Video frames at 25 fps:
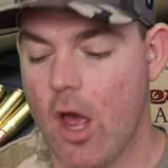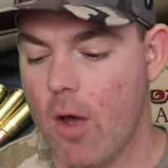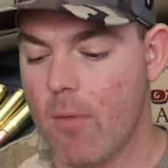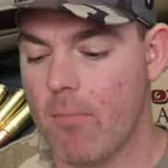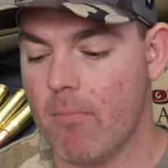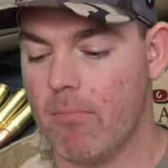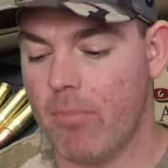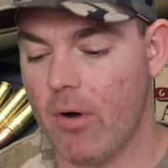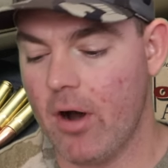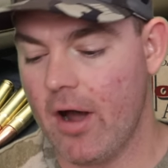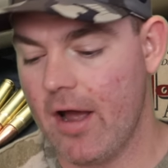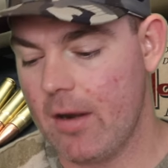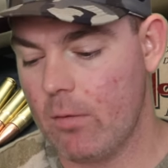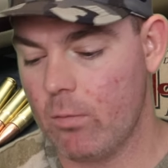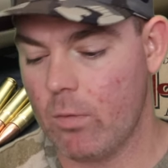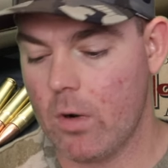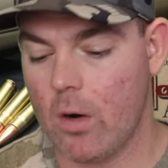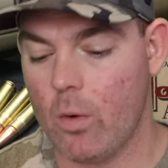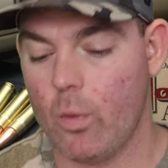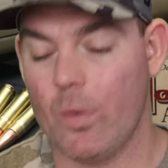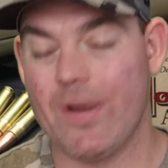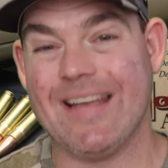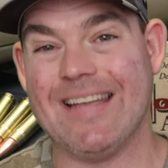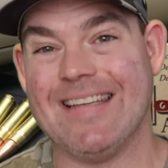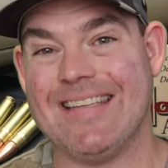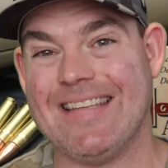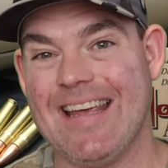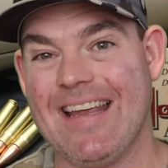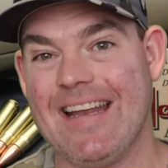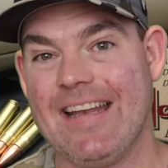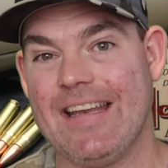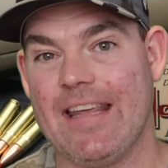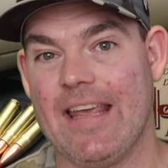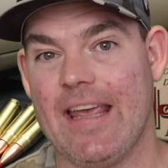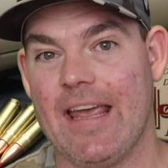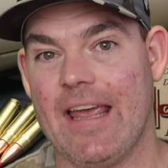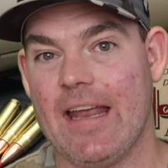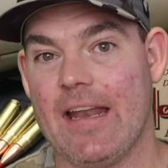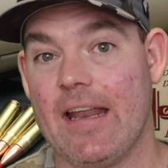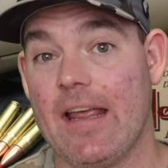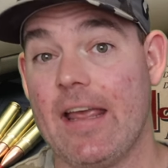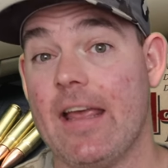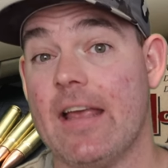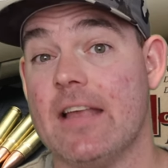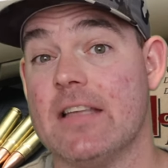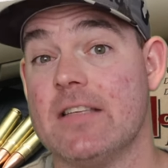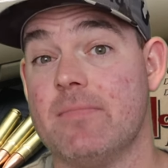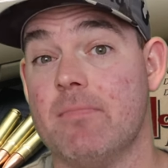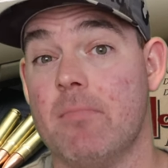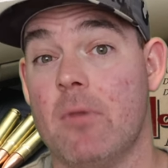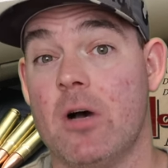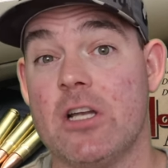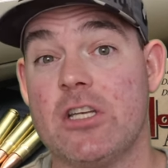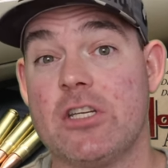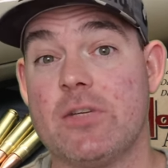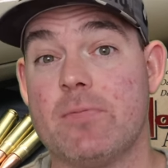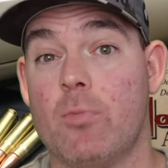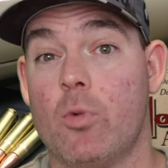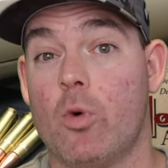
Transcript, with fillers: but what we did get is much